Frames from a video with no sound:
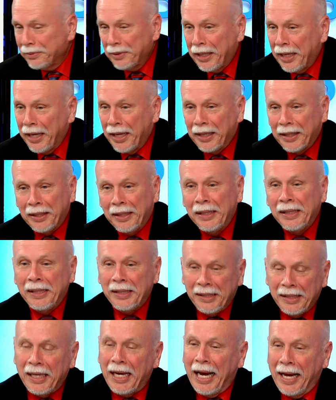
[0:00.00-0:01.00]
And
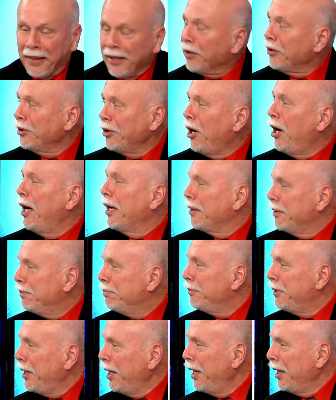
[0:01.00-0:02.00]
they'll nod.
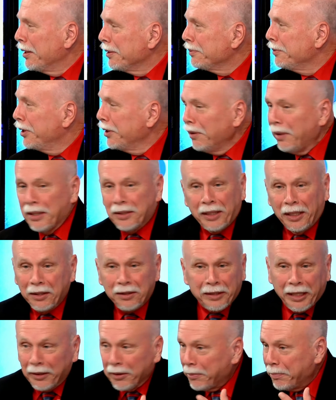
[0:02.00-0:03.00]
Yeah, I said, let's
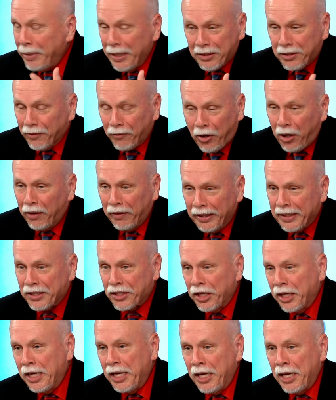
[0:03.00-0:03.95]
take the best of all this.